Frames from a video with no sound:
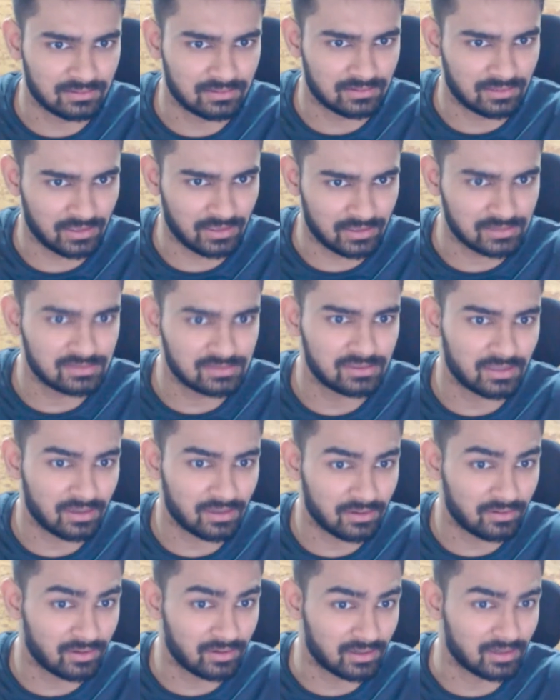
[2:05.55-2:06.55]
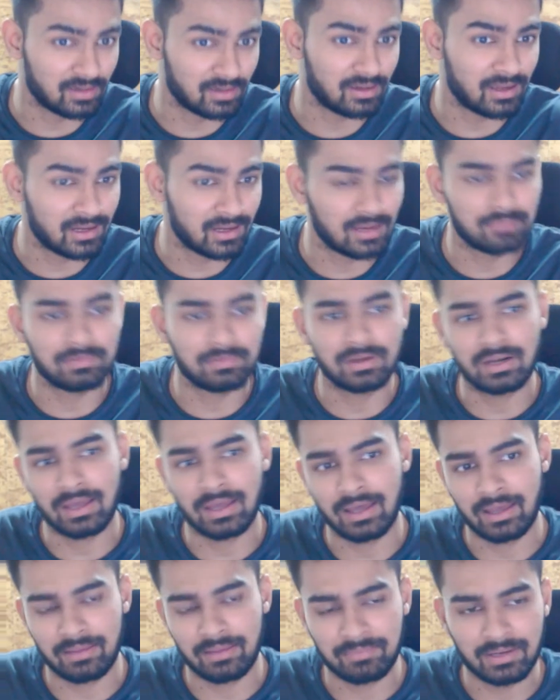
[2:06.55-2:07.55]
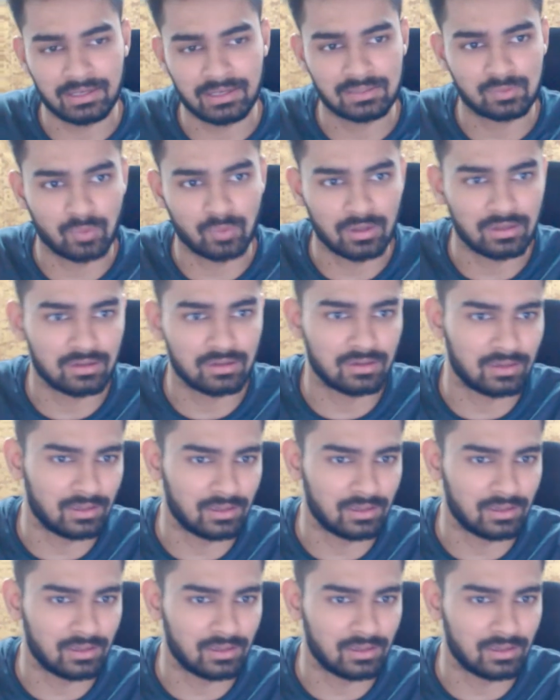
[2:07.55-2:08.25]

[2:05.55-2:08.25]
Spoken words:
there is written a number I minus 1